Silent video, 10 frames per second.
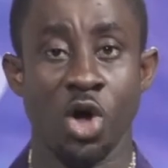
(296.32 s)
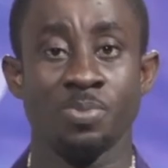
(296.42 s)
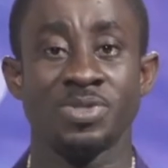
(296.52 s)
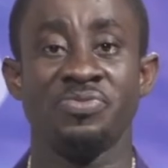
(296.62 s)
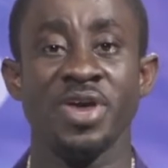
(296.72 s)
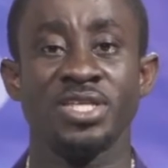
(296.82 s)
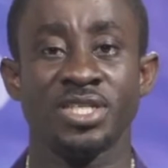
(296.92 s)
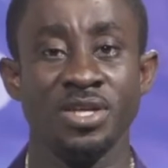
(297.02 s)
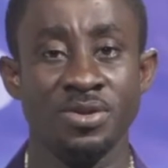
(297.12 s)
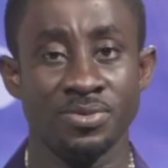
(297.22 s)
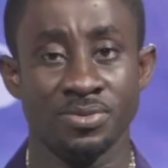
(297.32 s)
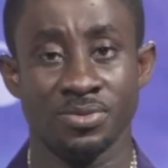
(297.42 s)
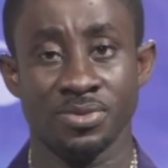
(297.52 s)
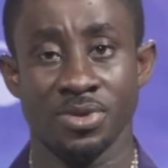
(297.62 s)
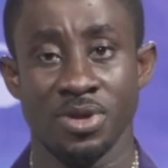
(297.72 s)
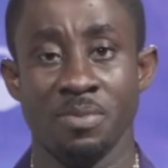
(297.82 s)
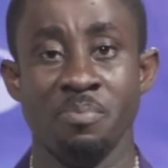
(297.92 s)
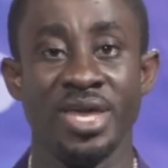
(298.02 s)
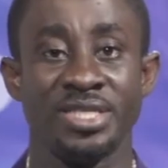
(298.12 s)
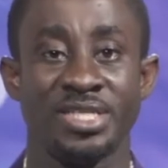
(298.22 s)
Your observation
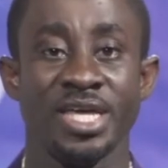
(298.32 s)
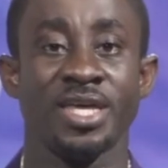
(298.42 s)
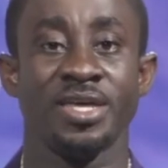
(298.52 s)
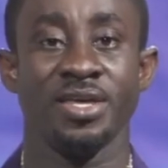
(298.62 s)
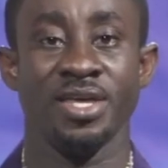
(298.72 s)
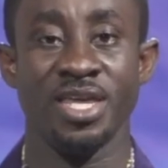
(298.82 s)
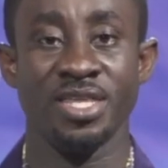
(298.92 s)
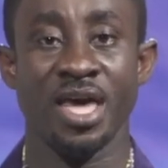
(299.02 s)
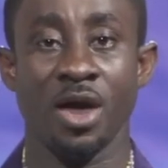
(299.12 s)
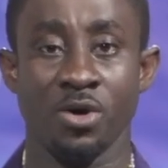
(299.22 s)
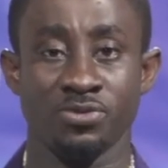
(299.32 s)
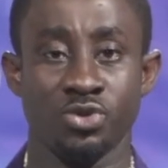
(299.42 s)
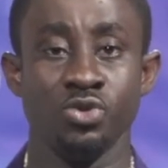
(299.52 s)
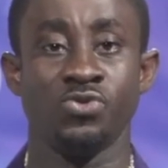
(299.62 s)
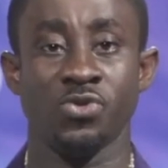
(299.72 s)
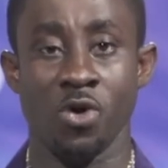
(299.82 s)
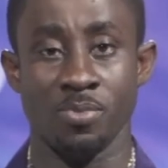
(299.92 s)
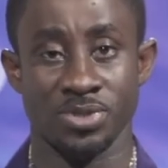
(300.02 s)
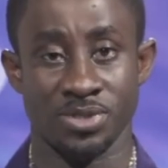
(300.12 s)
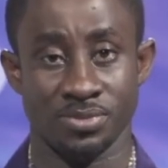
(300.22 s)
may take either of two
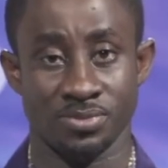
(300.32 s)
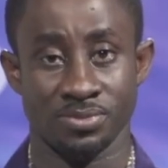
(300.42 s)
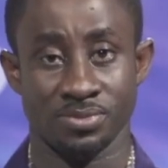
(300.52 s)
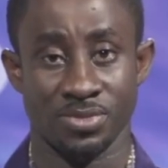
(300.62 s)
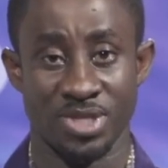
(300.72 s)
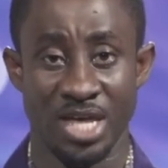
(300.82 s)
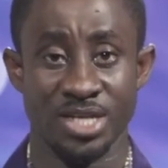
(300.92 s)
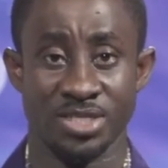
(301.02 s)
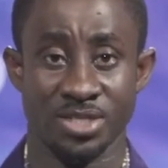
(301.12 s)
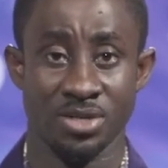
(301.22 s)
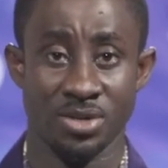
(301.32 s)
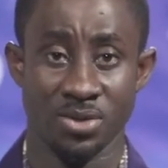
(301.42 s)
forms. That is